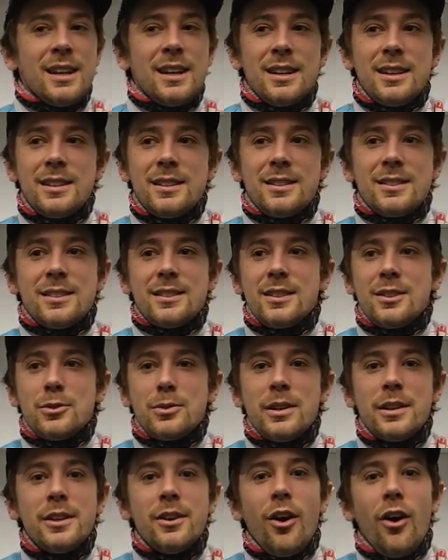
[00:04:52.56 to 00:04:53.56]
it's uh,
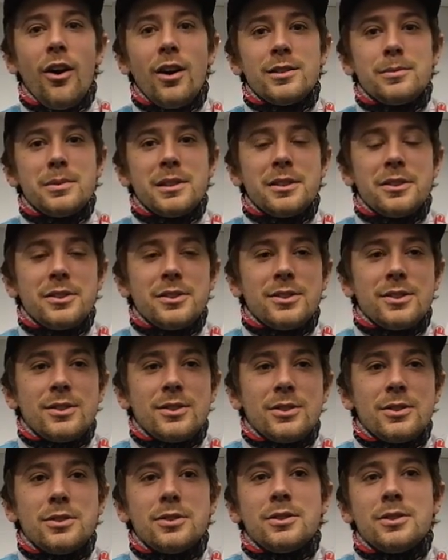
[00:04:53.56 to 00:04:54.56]
really hot because
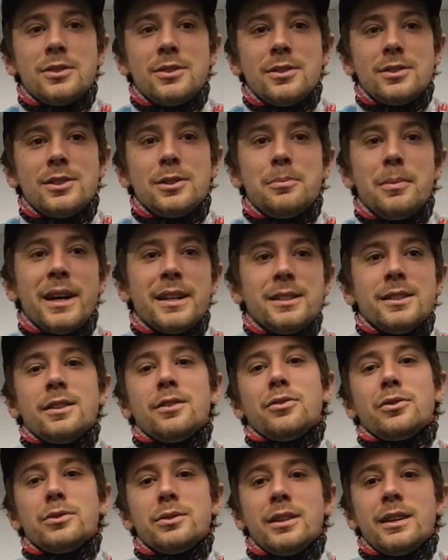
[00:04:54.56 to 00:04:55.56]
you you made
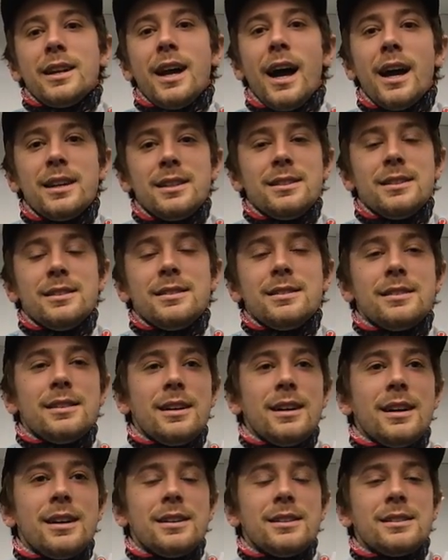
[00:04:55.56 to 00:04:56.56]
it through the night
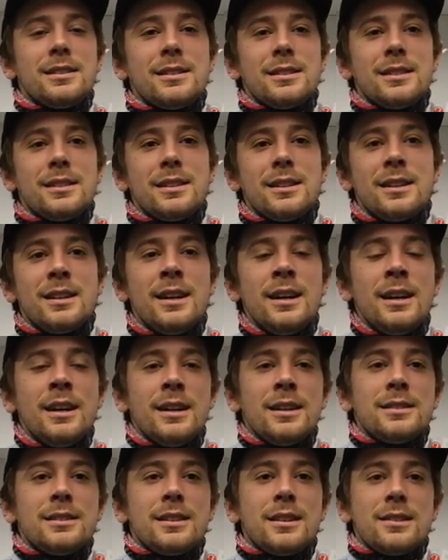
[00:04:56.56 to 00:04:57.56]
and. Uh,
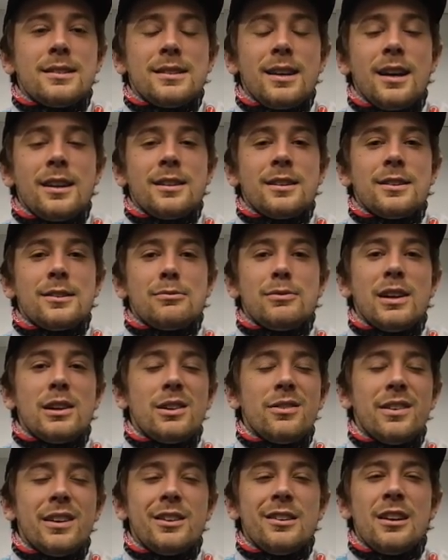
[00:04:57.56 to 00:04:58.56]
the sun is
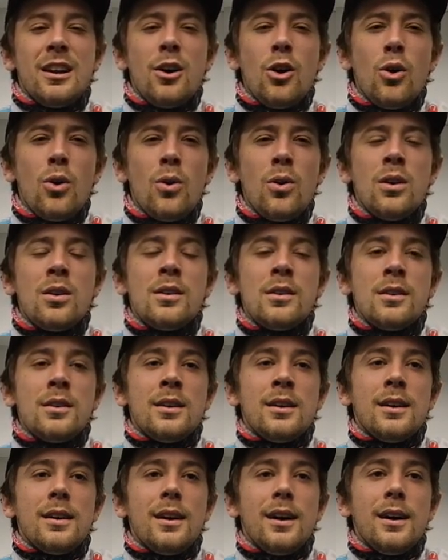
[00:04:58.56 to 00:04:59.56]
very very low,
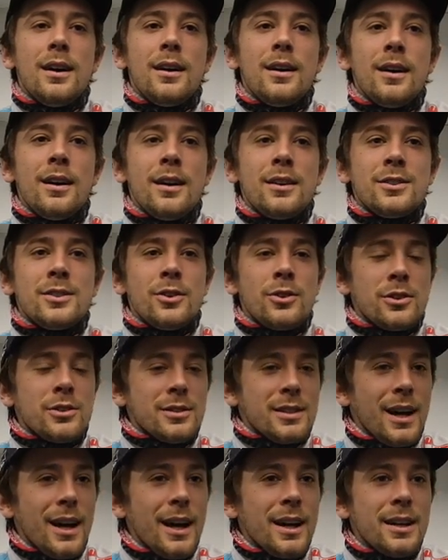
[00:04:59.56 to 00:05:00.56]
uh, you're
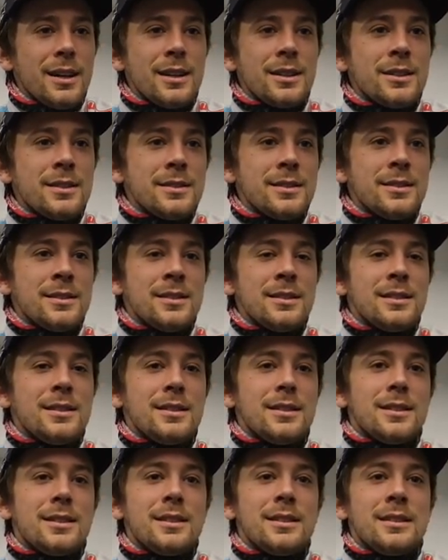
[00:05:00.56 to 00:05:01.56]
tired,
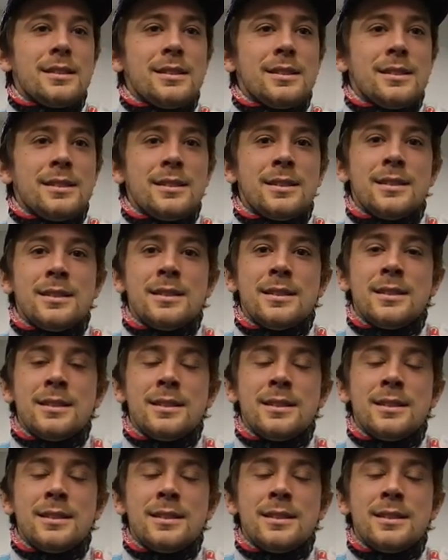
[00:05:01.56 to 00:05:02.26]
uh,